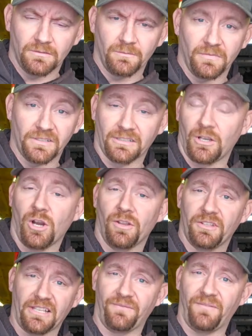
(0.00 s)
But it's a car
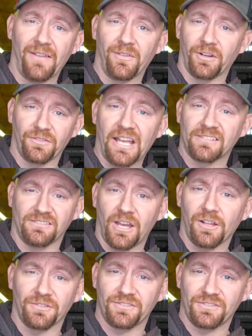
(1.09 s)
that's like $500,000,